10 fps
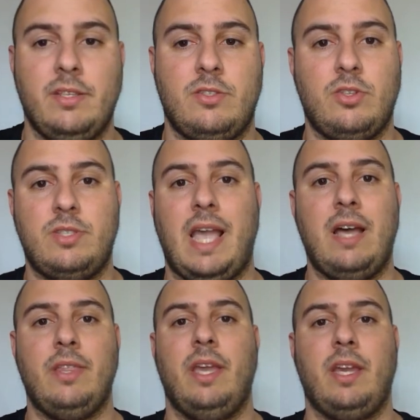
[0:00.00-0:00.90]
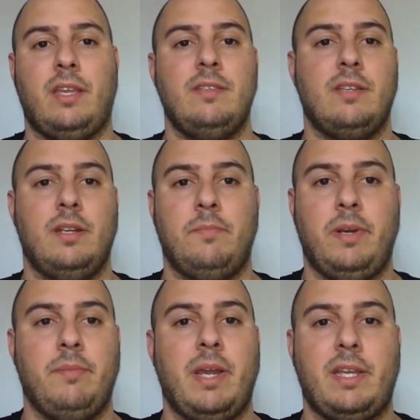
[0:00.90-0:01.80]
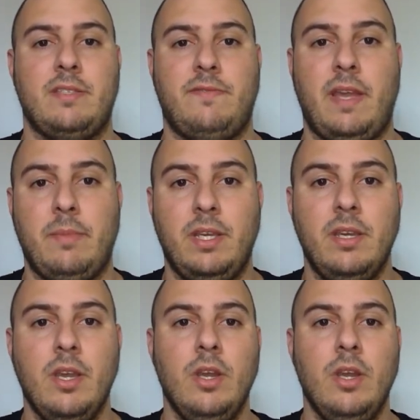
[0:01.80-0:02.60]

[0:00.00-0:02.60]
is just how the heck he's going to bring back his family,